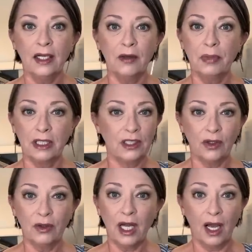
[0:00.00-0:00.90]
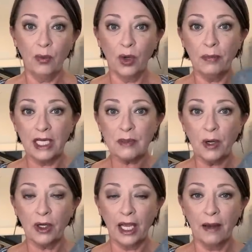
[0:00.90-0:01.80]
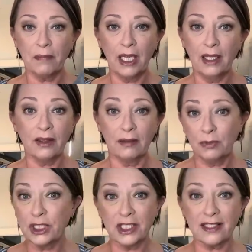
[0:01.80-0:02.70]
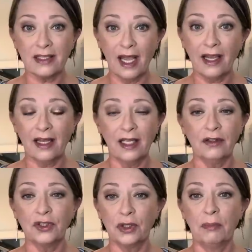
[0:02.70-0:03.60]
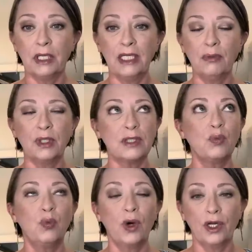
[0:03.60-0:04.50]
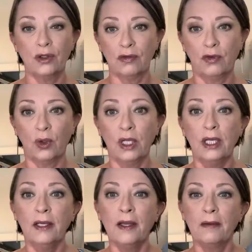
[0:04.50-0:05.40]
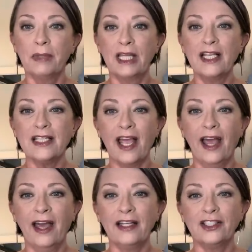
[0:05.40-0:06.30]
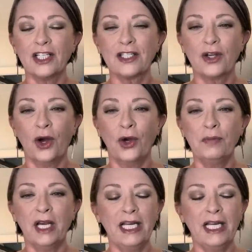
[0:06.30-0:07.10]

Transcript: but you know, I wore a baseball cap. It was just that kind of trip and it was wonderful. But this hat just called my